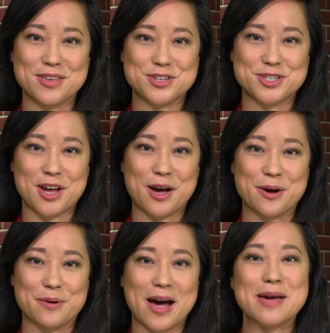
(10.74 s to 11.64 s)
the
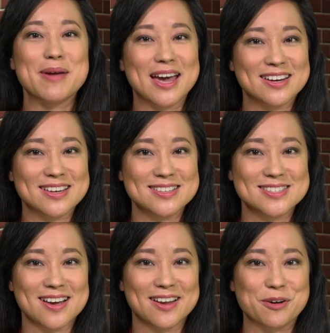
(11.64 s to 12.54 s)
show. I'm Anna
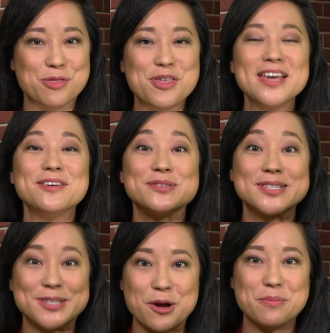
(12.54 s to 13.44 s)
Canzano. Thank you
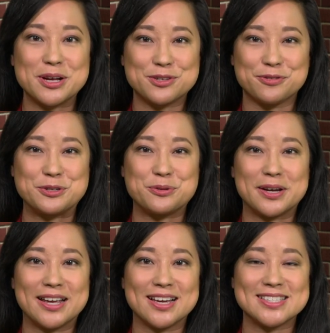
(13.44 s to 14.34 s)
so much for
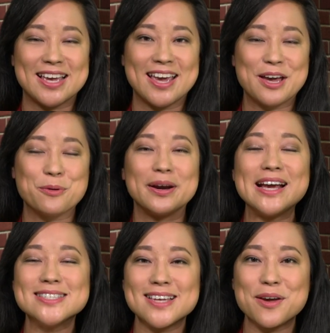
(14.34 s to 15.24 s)
joining us. When
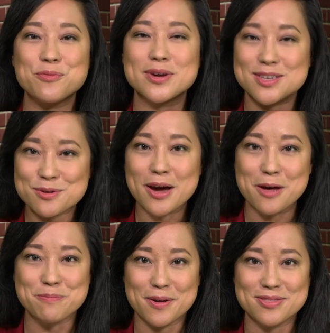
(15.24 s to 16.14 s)
I say when you
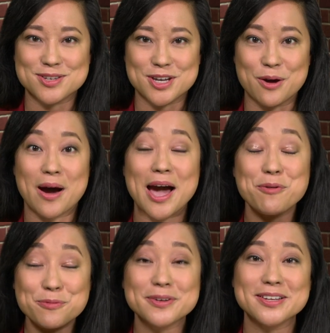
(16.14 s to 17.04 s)
help run the show, I
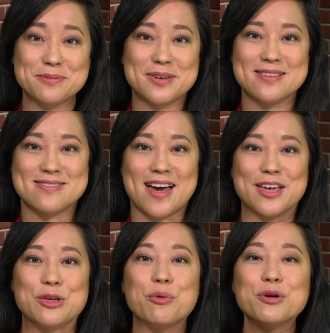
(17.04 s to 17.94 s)
really mean
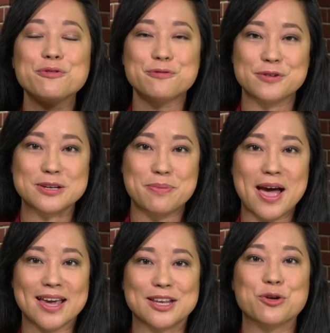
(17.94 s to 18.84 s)
that. Your
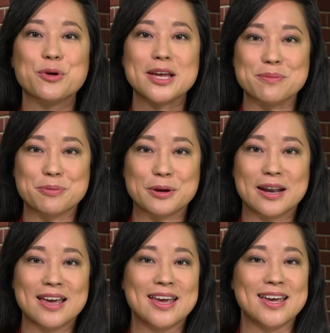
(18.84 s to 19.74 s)
feedback and your input
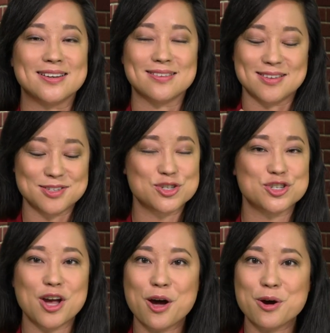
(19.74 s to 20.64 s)
into this
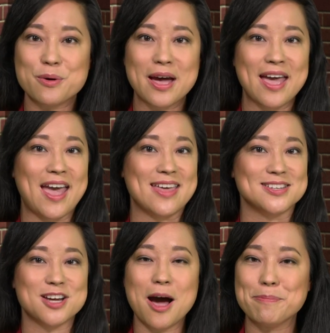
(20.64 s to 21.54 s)
show and the
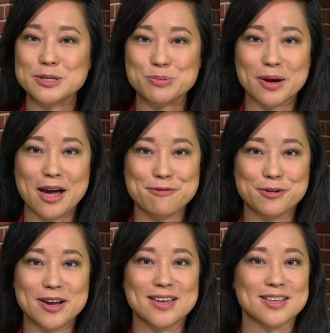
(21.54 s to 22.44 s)
topics we're
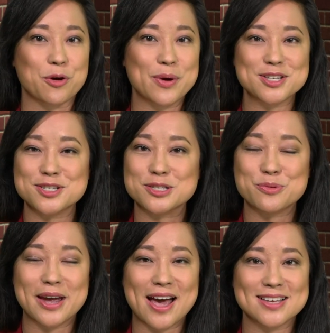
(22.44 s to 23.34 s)
covering and the questions
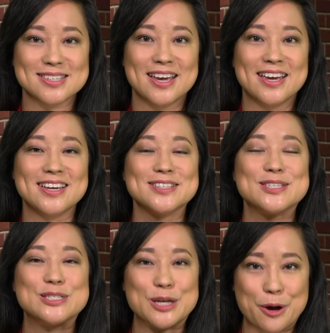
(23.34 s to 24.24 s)
we ask is
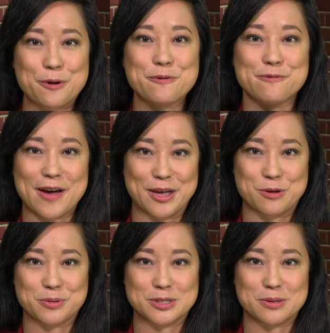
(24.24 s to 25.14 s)
so
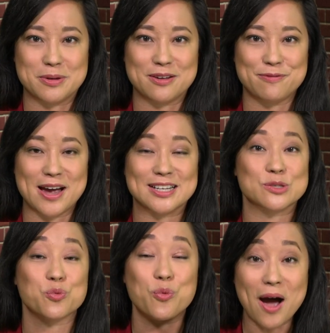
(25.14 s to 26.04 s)
valuable to me. In fact,
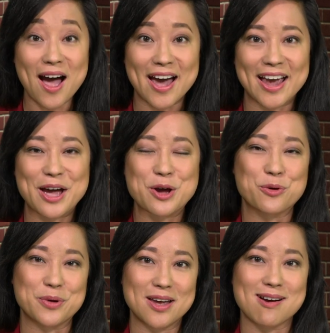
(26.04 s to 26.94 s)
it's why
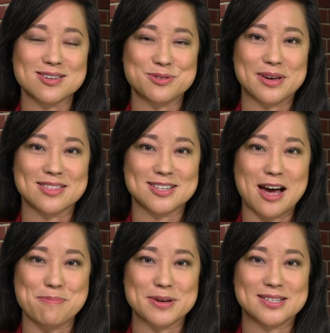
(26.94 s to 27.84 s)
we are doing the
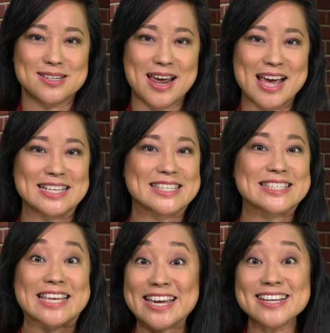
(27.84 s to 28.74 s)
topic today,
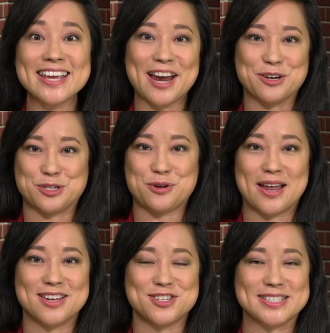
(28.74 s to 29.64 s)
skincare
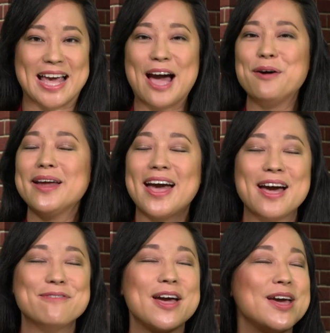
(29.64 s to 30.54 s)
strategies, how to
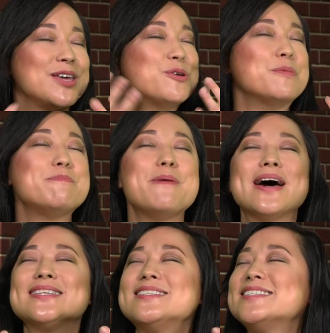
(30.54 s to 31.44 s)
have your
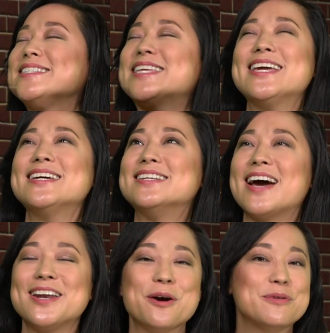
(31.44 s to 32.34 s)
best skin.
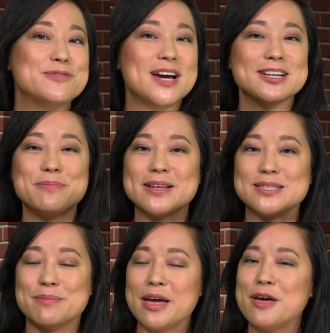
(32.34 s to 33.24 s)
I know we've talked about
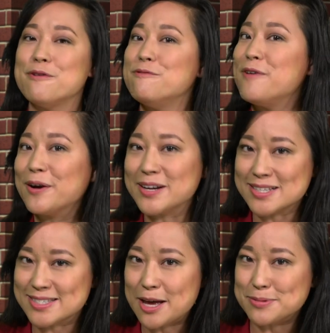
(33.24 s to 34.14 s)
some very
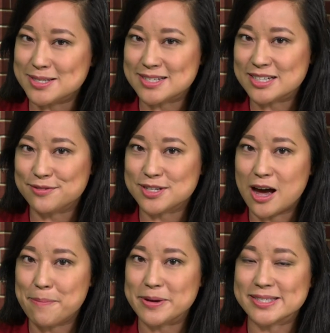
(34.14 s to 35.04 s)
substantive
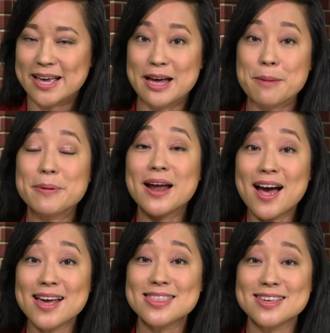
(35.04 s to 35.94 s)
topics, but
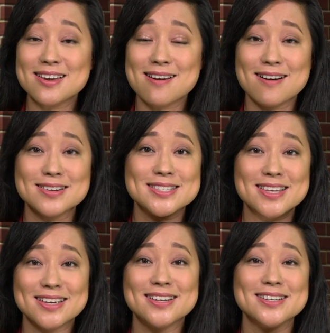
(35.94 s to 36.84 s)
I think our
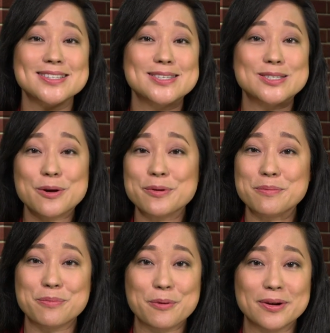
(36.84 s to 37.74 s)
skin is so
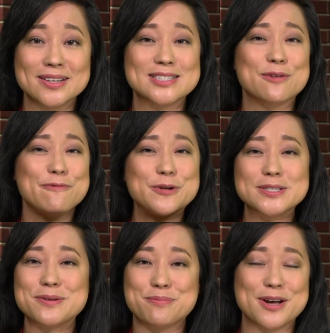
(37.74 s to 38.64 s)
important. It's the
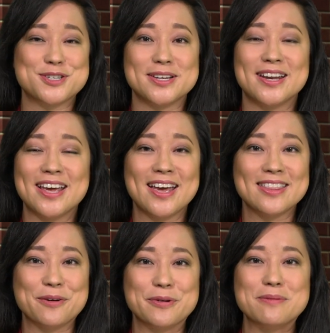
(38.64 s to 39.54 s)
first impression
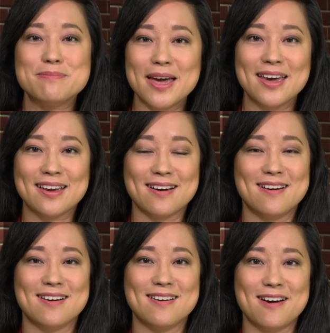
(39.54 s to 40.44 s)
that we make
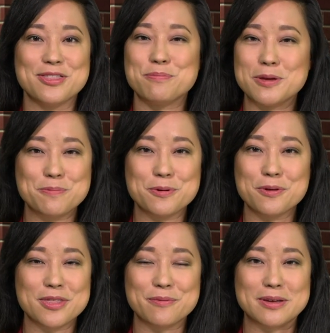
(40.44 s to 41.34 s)
on the
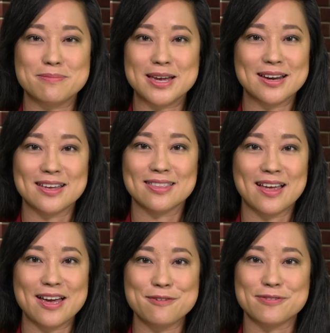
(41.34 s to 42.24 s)
people that we meet in
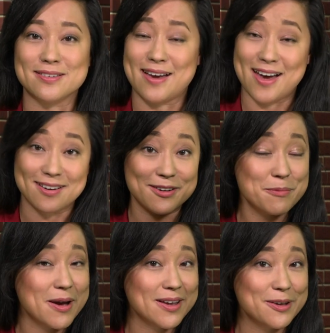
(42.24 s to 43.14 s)
life. And I don't know
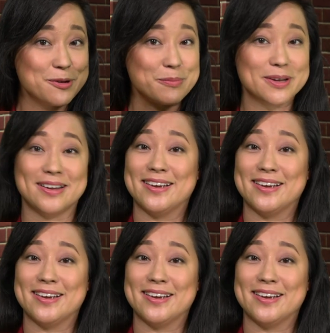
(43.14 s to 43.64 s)
about you, but